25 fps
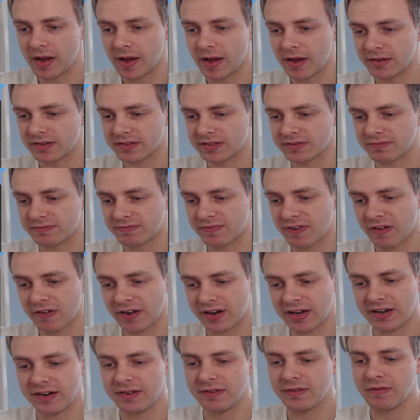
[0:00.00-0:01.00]
It's
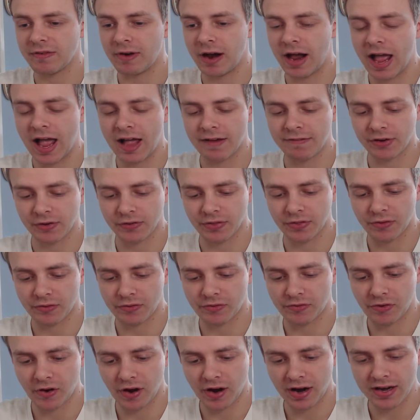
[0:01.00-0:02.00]
very heavy on the
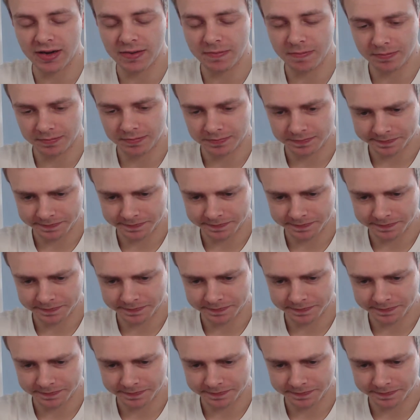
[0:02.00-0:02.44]
right,